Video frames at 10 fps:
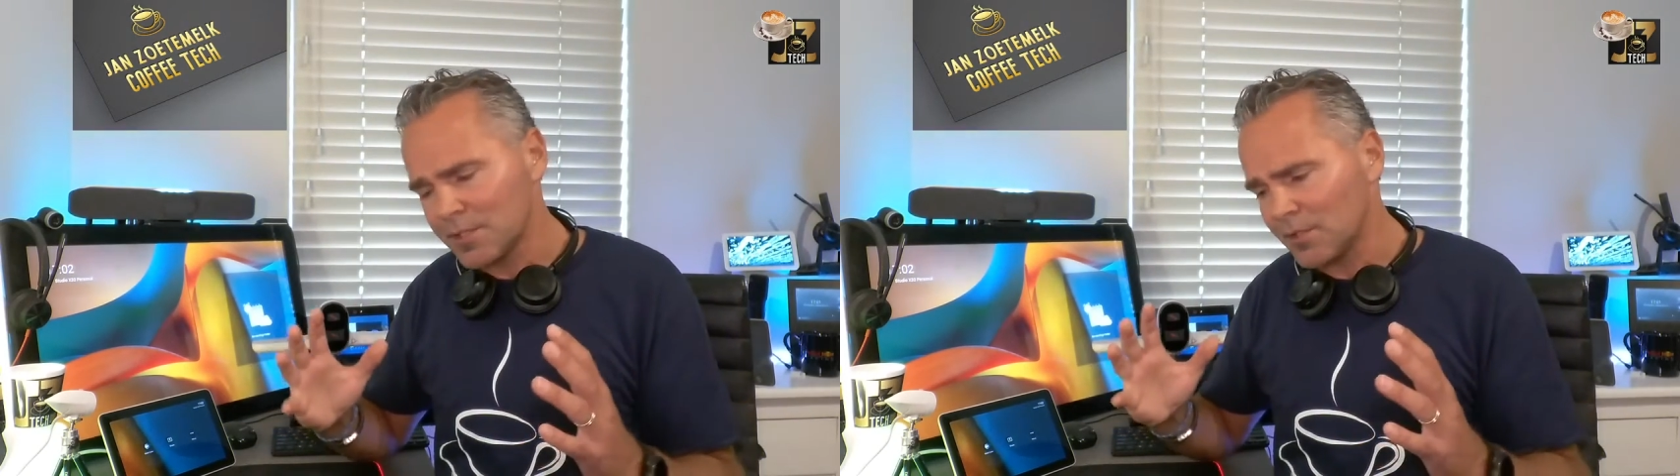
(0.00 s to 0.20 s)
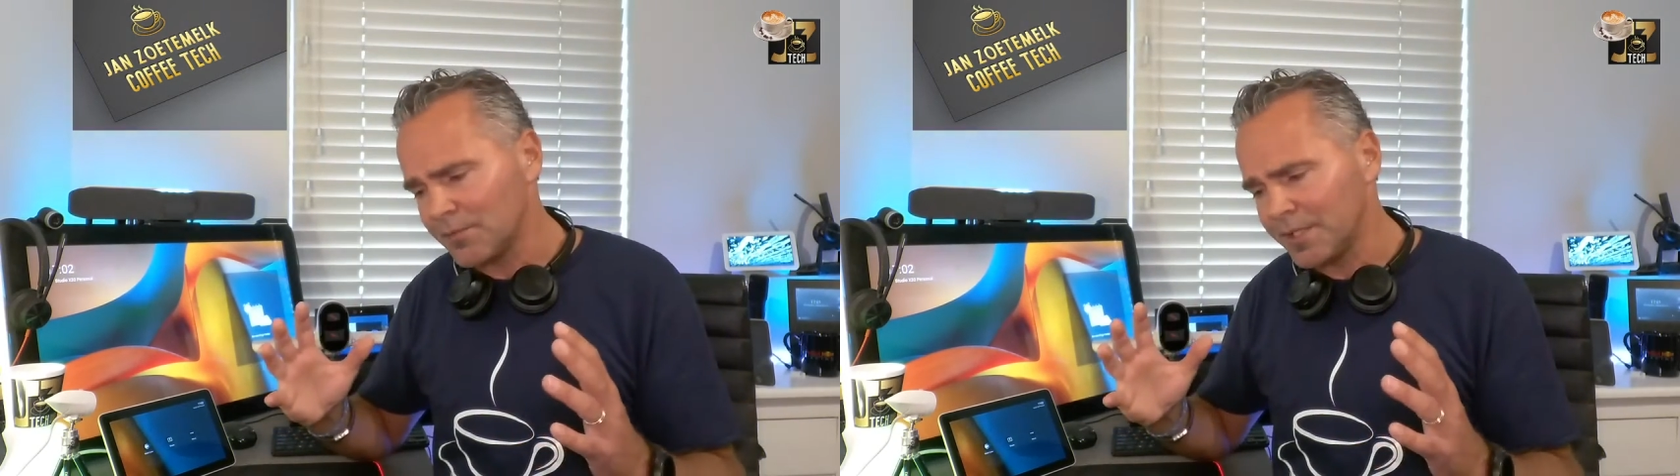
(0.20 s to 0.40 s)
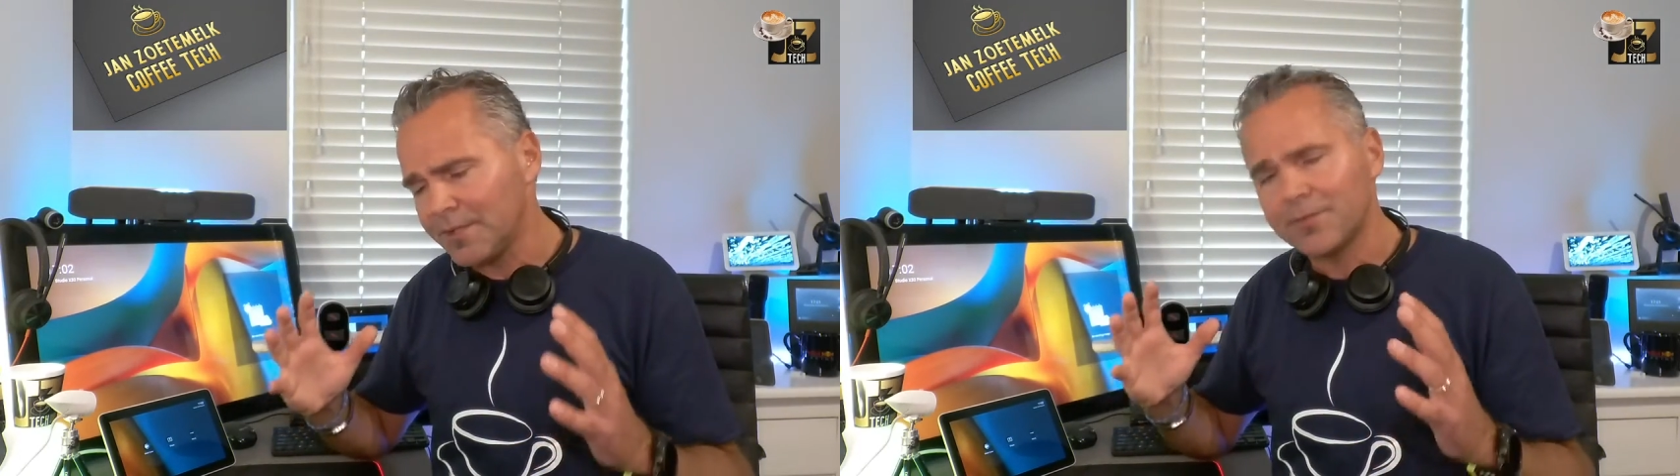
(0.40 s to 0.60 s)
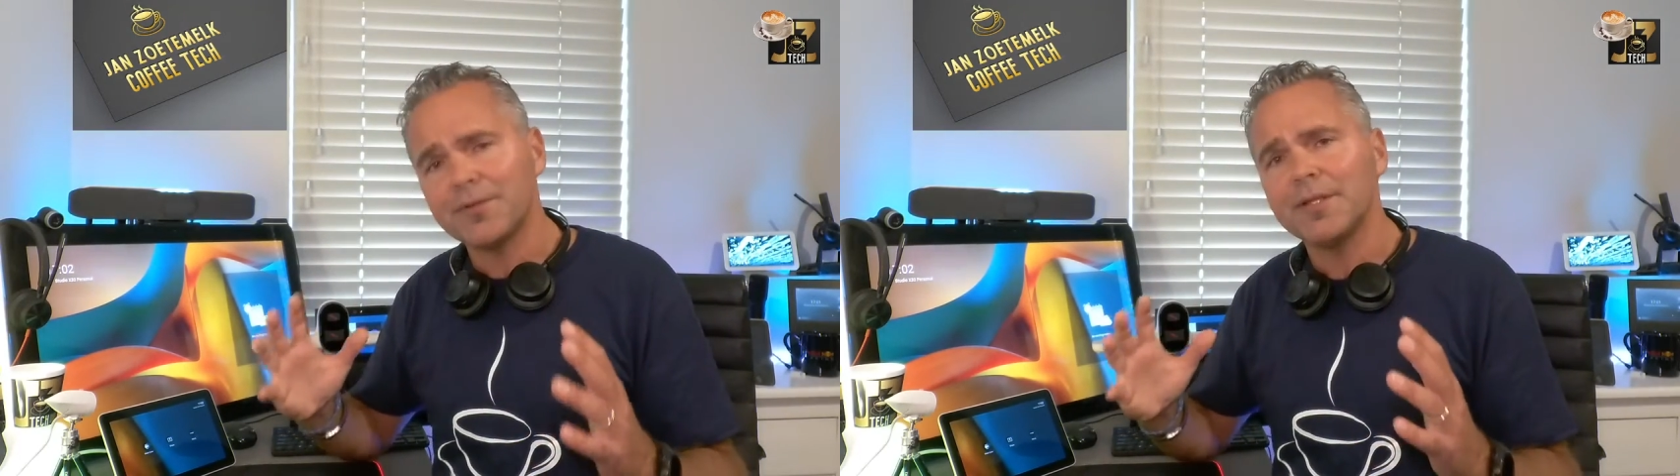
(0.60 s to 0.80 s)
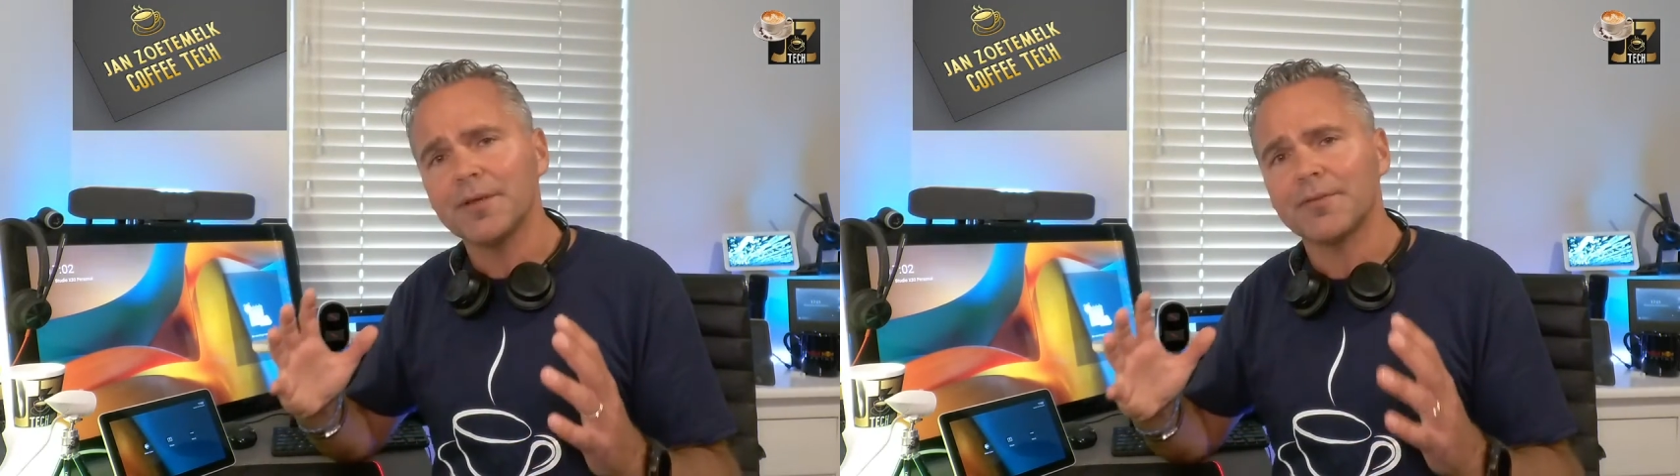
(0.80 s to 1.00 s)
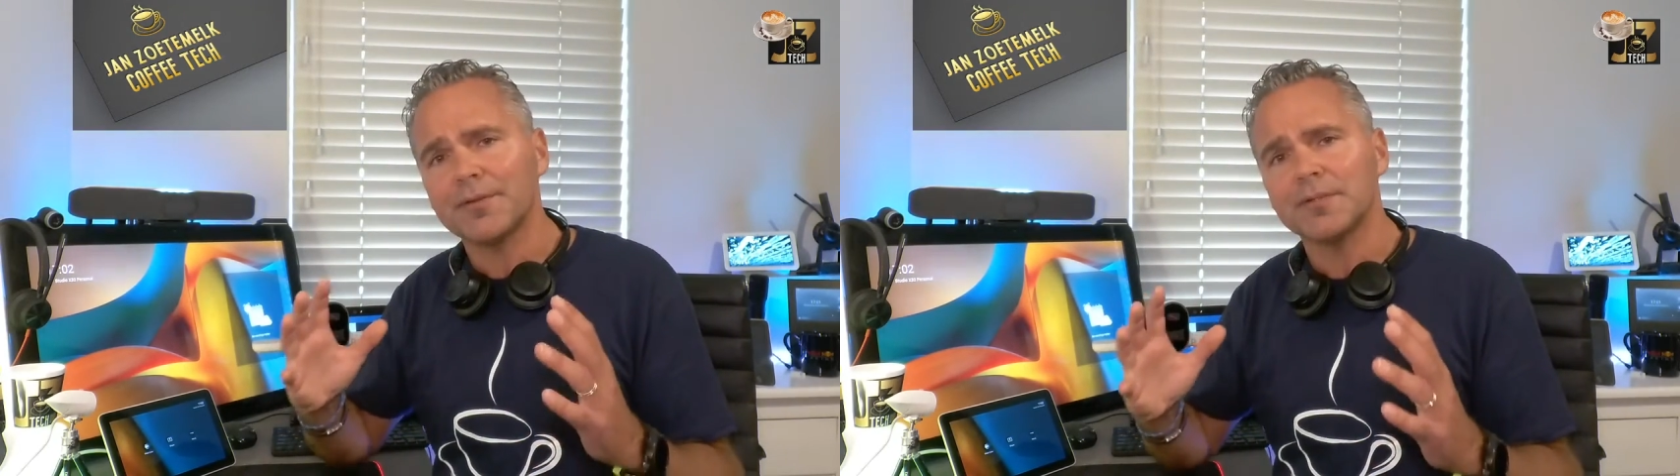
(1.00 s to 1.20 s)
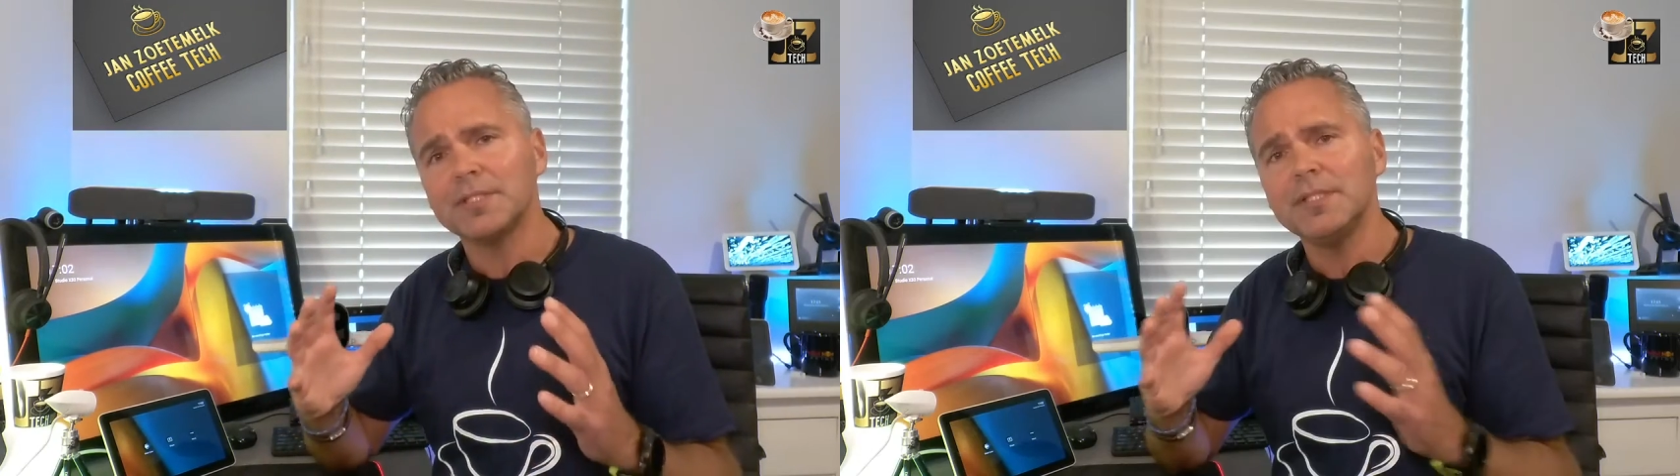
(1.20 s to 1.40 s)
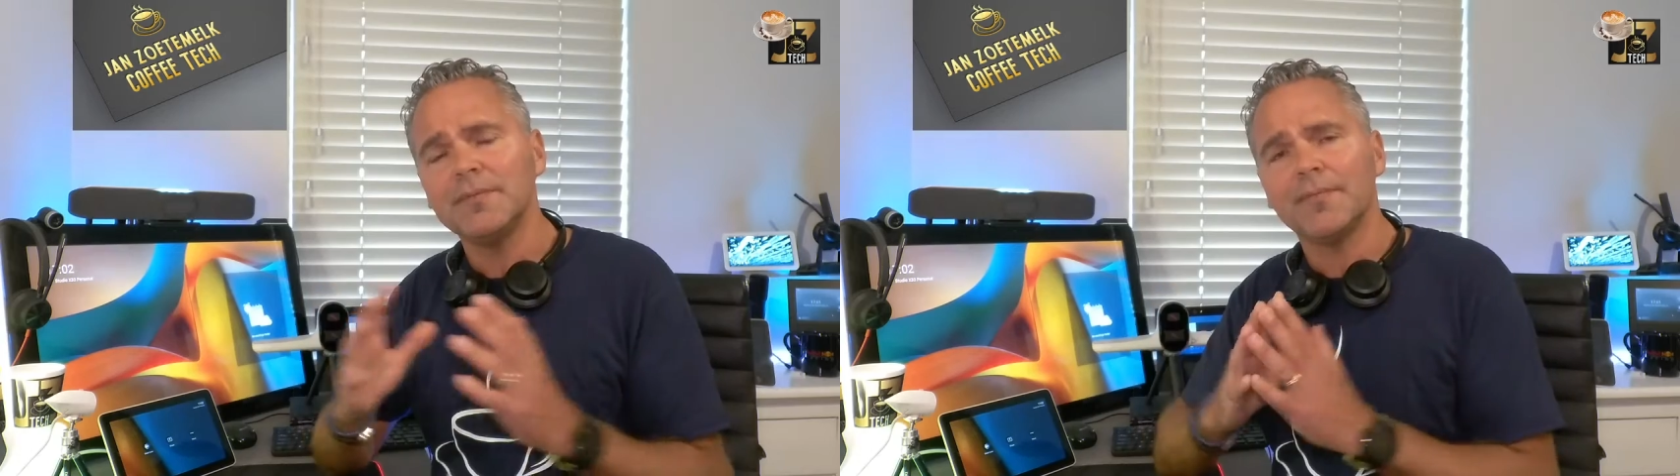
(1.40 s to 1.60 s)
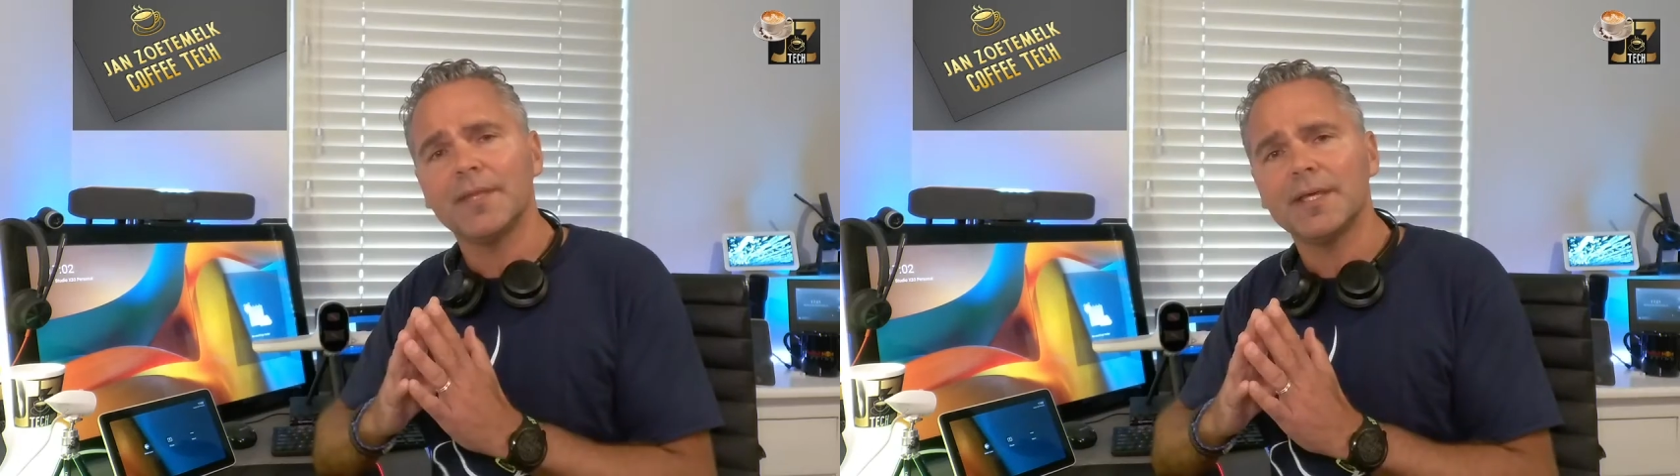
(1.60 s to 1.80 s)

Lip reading: So in the 3.13,